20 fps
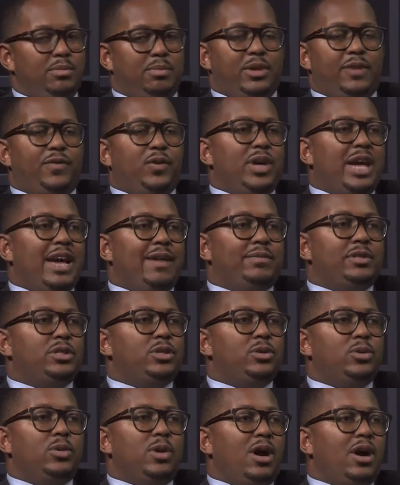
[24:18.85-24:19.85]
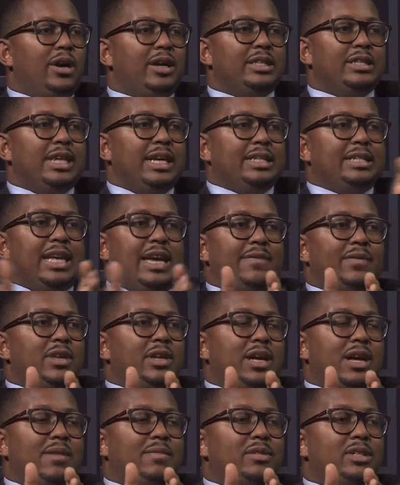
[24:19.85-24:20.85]
But if you have two architects having
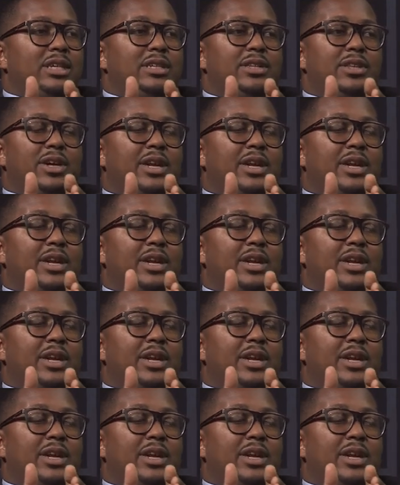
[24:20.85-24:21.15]
a conversation,